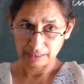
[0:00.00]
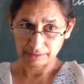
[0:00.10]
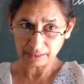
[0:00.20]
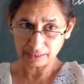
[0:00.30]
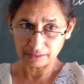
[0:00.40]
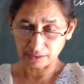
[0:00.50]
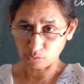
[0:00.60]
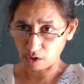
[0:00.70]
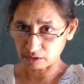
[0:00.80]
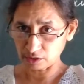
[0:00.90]
Isn't it? The
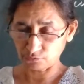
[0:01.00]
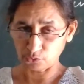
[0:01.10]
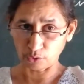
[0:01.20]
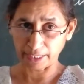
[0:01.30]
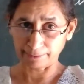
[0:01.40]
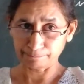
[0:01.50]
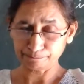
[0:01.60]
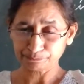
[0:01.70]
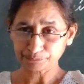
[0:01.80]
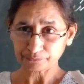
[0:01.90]
water
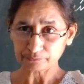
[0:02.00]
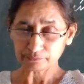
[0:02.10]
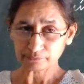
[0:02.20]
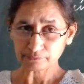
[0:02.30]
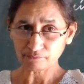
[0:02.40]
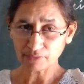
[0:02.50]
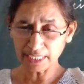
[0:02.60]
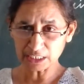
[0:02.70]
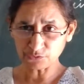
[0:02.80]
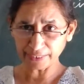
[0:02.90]
flowing,
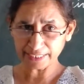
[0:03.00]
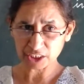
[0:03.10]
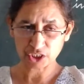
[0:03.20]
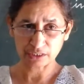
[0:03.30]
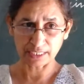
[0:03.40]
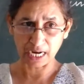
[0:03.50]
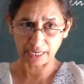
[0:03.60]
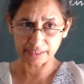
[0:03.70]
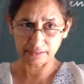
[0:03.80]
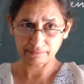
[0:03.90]
his fresh
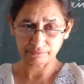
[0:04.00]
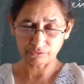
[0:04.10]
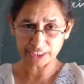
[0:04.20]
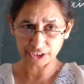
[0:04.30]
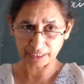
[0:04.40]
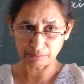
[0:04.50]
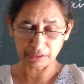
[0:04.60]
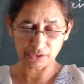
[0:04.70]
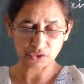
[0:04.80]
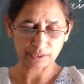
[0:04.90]
garden,
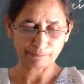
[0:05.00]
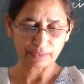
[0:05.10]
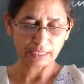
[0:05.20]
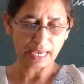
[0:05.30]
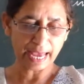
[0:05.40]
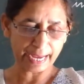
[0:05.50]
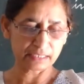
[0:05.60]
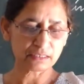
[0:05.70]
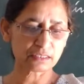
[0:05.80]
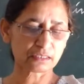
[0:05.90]
vegetables,
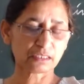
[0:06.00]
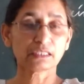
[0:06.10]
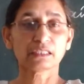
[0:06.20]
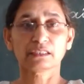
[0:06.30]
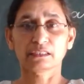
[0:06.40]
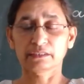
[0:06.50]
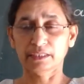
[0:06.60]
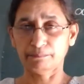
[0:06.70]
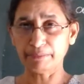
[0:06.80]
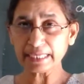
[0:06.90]
and the
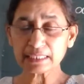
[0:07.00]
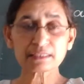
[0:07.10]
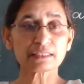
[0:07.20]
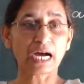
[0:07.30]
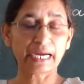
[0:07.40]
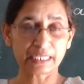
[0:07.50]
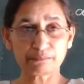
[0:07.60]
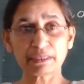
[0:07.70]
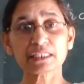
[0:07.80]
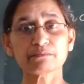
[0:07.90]
bees, the
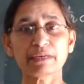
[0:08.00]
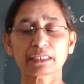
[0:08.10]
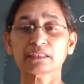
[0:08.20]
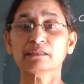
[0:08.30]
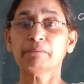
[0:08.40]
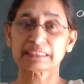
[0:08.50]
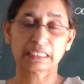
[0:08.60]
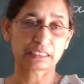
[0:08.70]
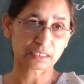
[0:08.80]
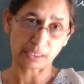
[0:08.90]
honeybees making the
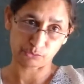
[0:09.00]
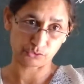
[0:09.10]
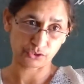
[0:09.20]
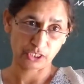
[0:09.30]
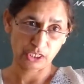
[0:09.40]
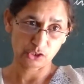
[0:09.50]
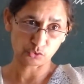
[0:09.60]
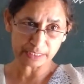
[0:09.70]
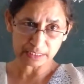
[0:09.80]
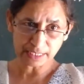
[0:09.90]
buzzing sound. So
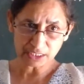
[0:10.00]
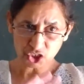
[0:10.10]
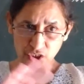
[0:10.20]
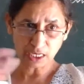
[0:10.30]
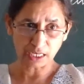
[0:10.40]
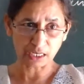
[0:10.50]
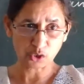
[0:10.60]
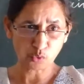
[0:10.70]
in such a